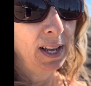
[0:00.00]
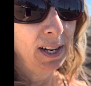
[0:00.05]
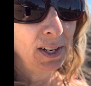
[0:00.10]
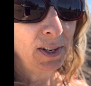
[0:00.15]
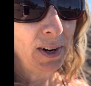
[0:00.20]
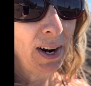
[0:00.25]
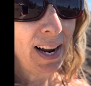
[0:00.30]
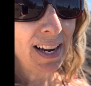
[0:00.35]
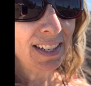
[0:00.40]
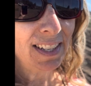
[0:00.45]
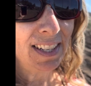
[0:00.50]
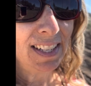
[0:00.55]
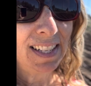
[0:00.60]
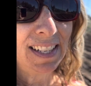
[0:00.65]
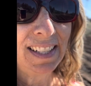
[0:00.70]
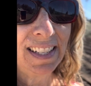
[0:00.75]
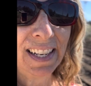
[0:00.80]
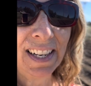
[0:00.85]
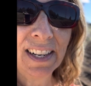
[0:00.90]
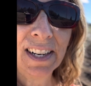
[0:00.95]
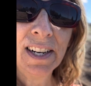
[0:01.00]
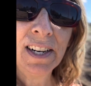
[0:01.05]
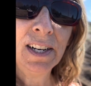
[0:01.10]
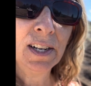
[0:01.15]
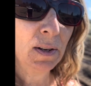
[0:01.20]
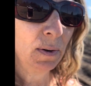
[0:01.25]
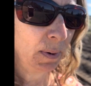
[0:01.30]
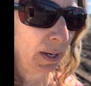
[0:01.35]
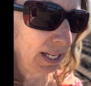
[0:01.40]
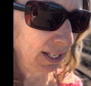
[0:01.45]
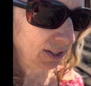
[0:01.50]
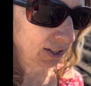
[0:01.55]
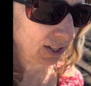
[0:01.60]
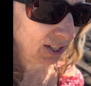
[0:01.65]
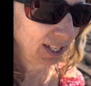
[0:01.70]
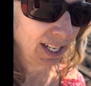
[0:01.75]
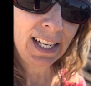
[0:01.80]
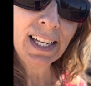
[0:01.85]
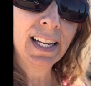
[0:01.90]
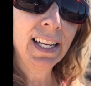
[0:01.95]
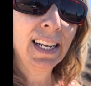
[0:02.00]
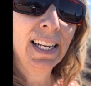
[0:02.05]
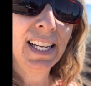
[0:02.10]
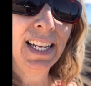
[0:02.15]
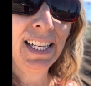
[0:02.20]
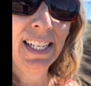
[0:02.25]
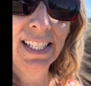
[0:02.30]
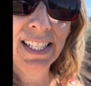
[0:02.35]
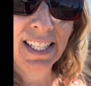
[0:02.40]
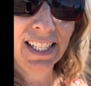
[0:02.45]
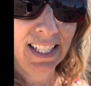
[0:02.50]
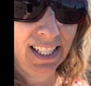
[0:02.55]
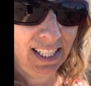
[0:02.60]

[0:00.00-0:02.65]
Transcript: a tractor this year, which is